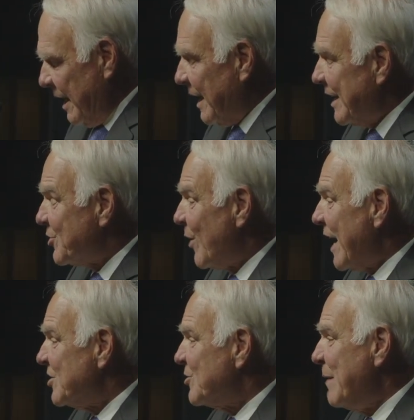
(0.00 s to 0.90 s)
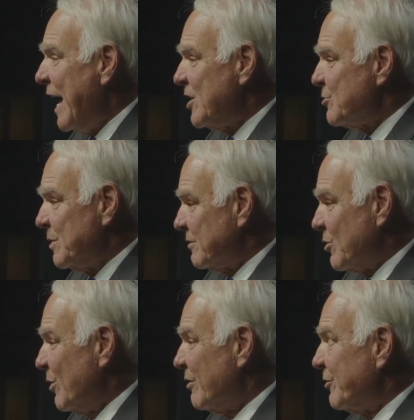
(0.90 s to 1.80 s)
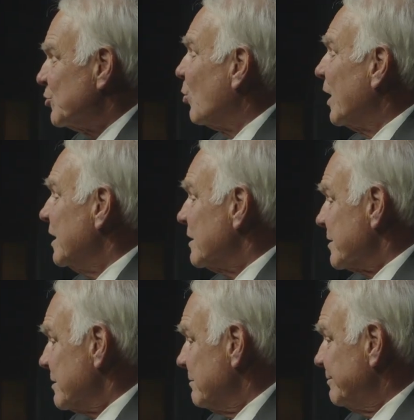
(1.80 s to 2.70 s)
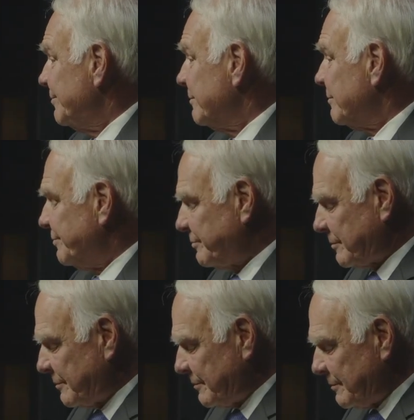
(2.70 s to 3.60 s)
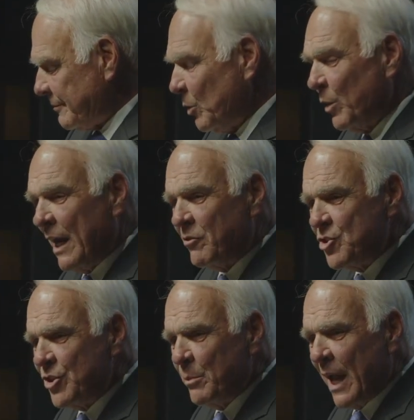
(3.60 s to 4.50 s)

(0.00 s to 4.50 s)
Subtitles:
I tracked his management career for 20 years. Whenever Jim and